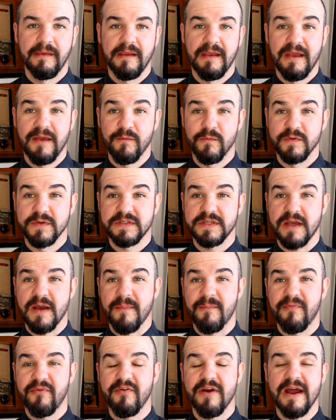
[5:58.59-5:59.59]
It was a
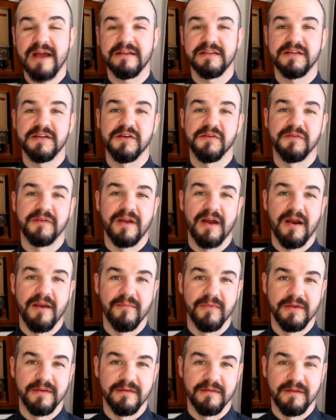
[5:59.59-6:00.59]
practical
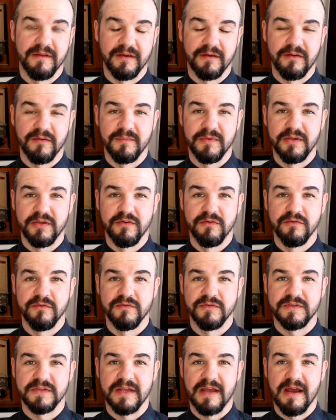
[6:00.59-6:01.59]
garment that could be
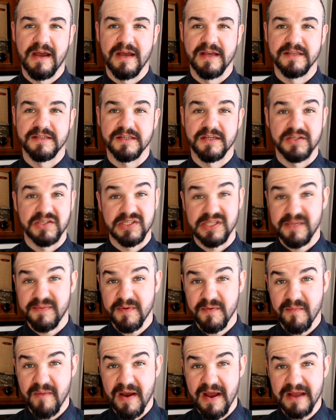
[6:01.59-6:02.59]
used as a
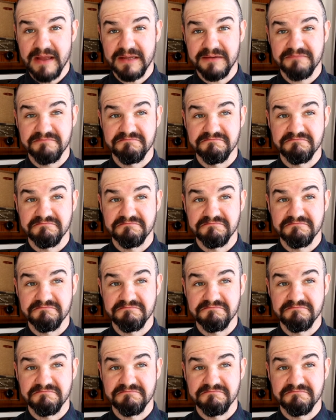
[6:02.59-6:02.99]
sleeping bag,